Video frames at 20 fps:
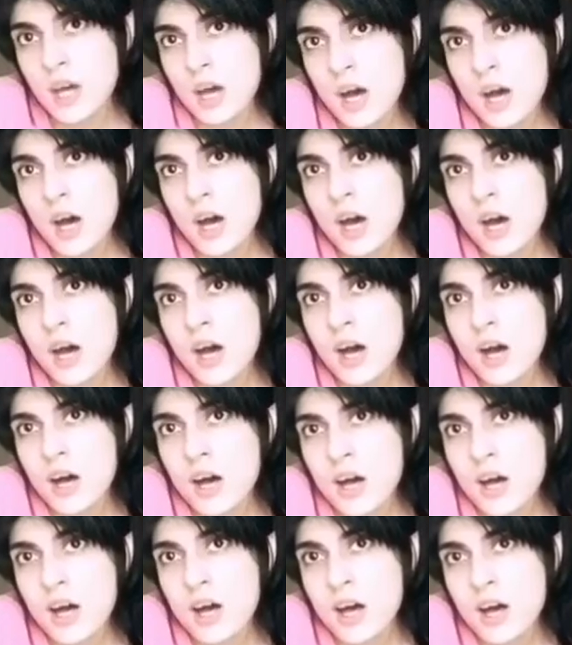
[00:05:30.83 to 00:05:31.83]

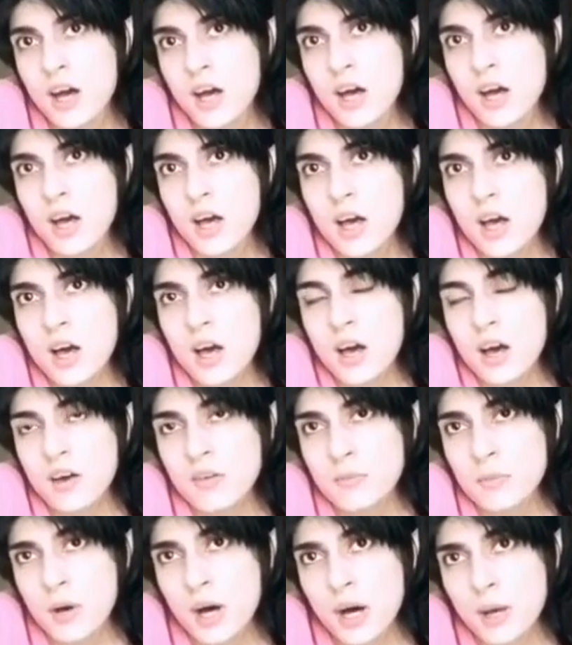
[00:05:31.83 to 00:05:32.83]
country for,
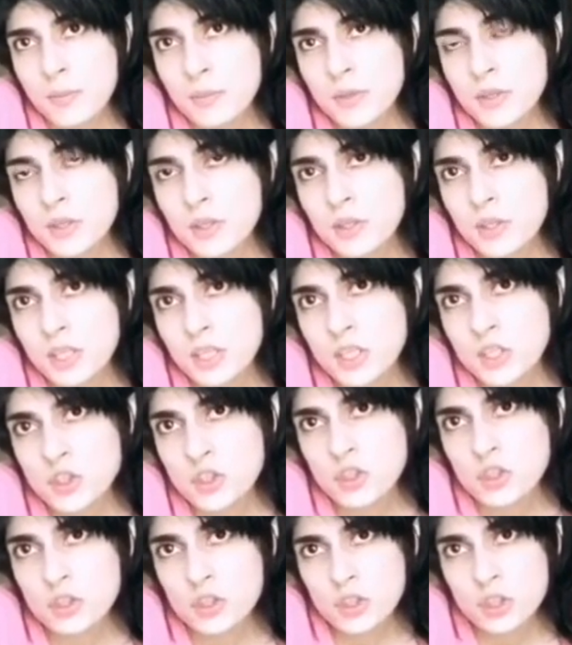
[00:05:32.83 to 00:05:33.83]
I don't know, since
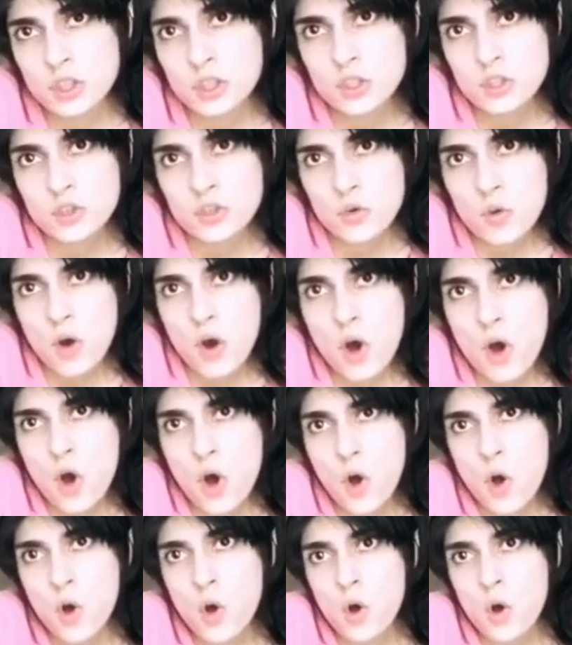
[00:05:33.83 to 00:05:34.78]
when. I was